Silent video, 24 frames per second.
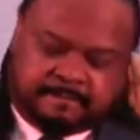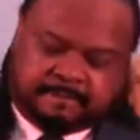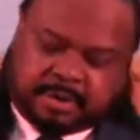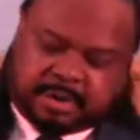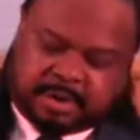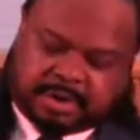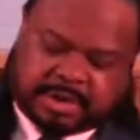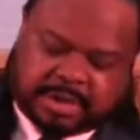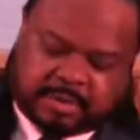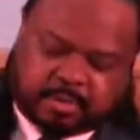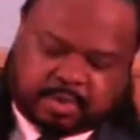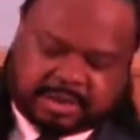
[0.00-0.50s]
But
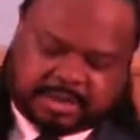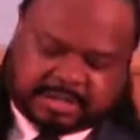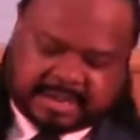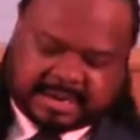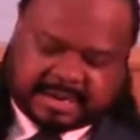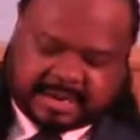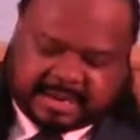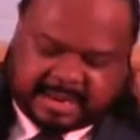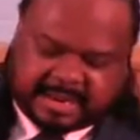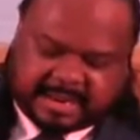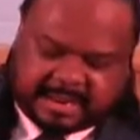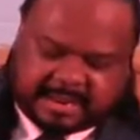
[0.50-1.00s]
look at what they
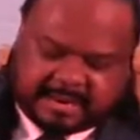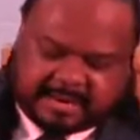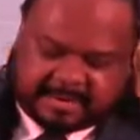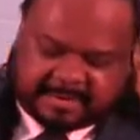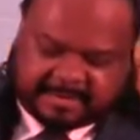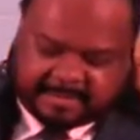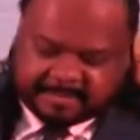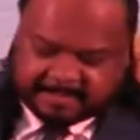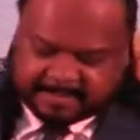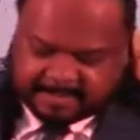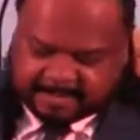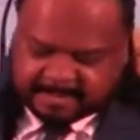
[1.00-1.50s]

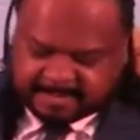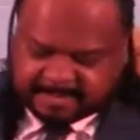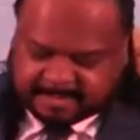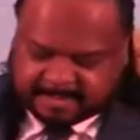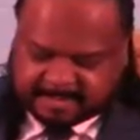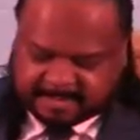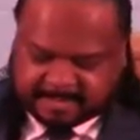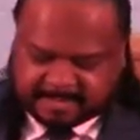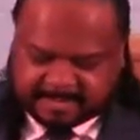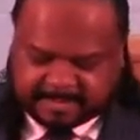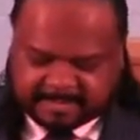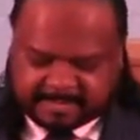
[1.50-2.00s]
did.
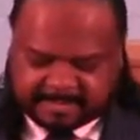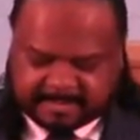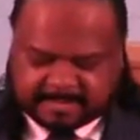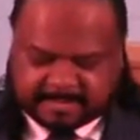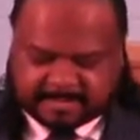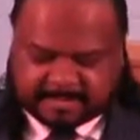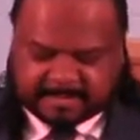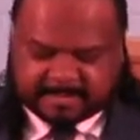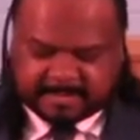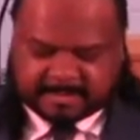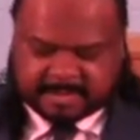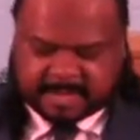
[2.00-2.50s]

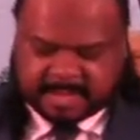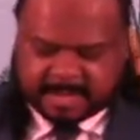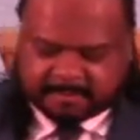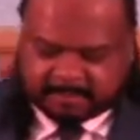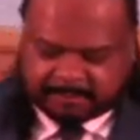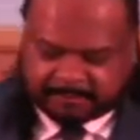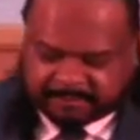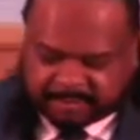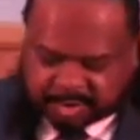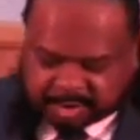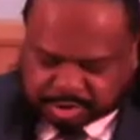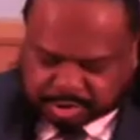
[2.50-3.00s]

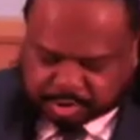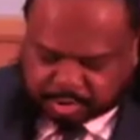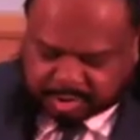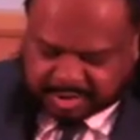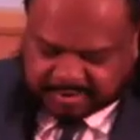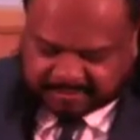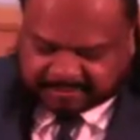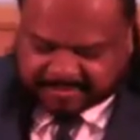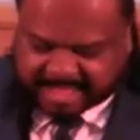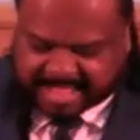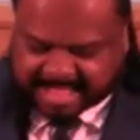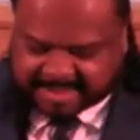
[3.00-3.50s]
Verse
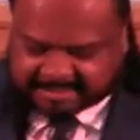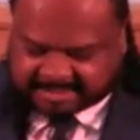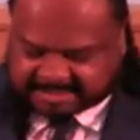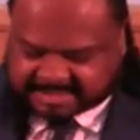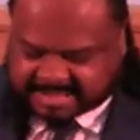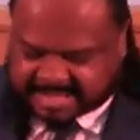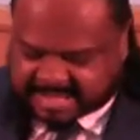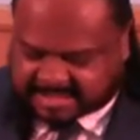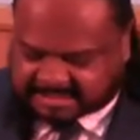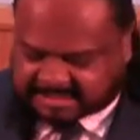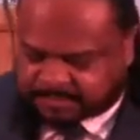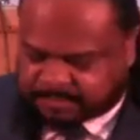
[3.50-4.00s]
25
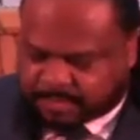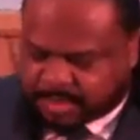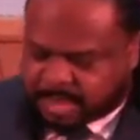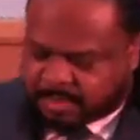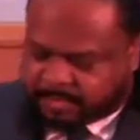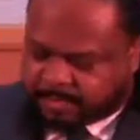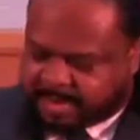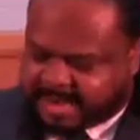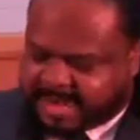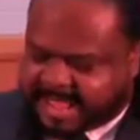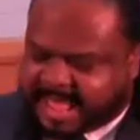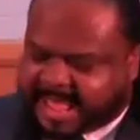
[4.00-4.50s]

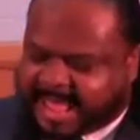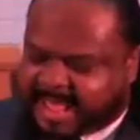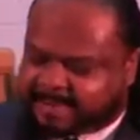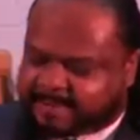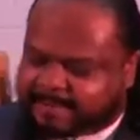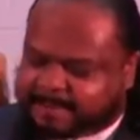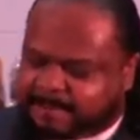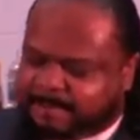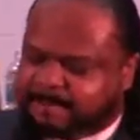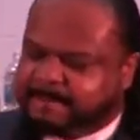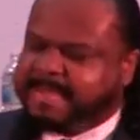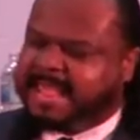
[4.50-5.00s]
says, but
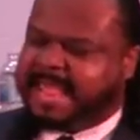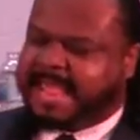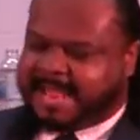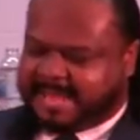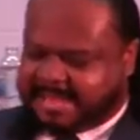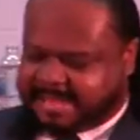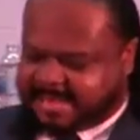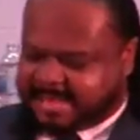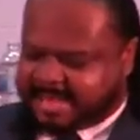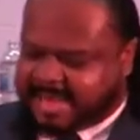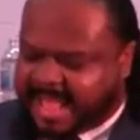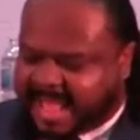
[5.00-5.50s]
at
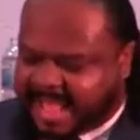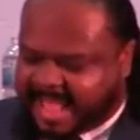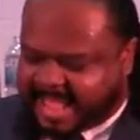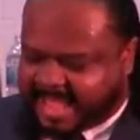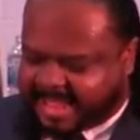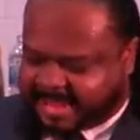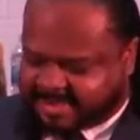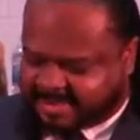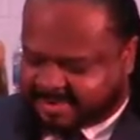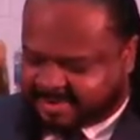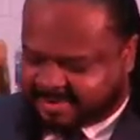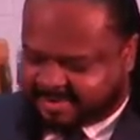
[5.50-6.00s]

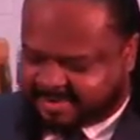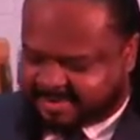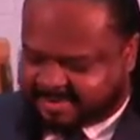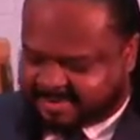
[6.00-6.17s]
midnight,